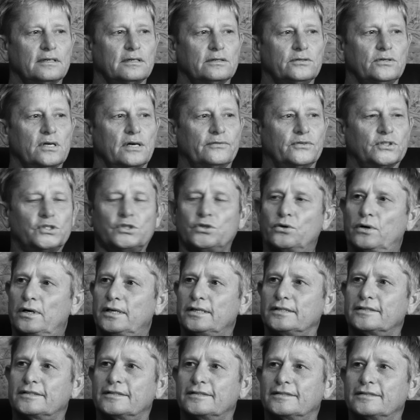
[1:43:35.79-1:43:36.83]
you have a
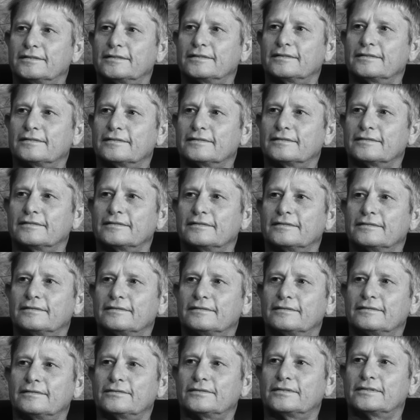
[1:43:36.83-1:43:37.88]
choice
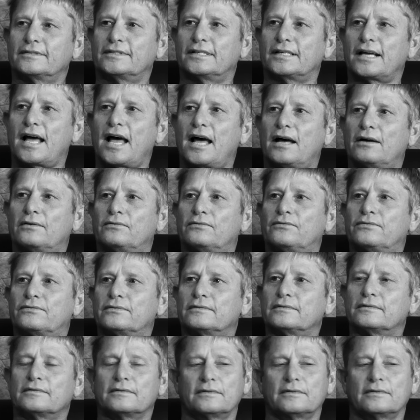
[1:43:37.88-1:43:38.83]
to have